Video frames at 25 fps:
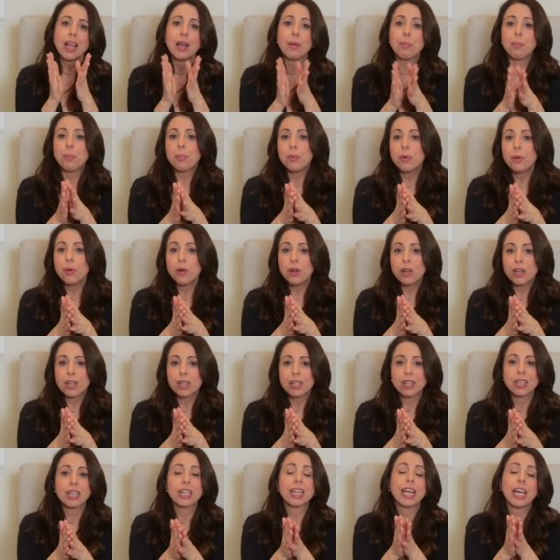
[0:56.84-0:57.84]
A book
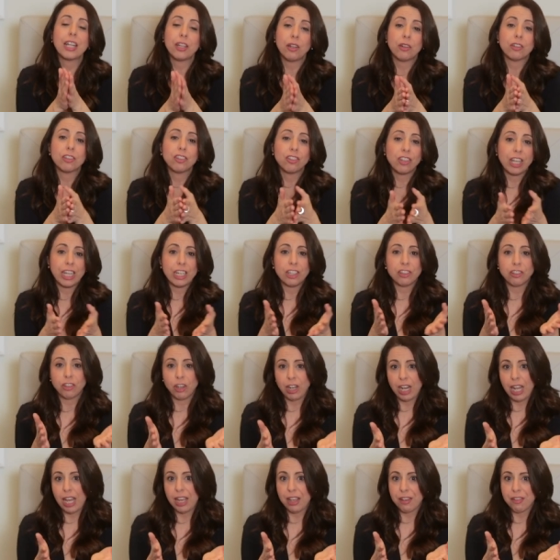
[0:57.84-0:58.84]
cannot change
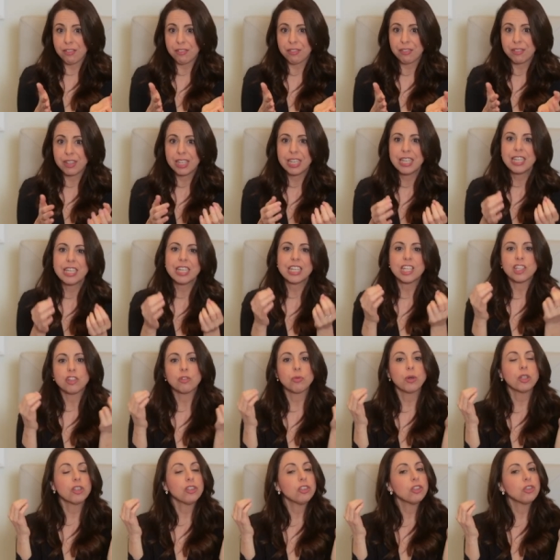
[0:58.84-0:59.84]
your life.
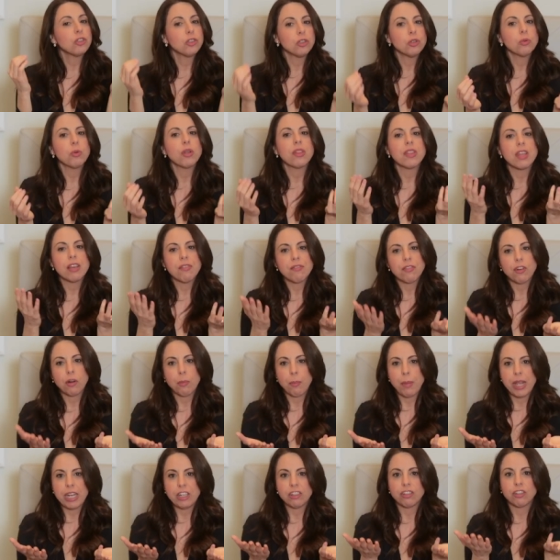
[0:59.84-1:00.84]
It's what you do with the
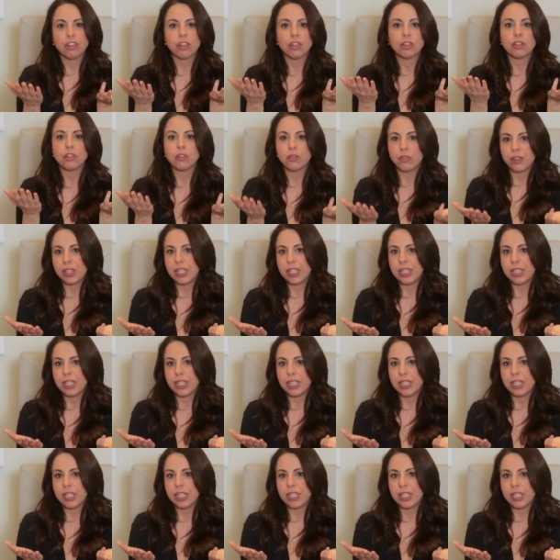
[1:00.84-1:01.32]
information you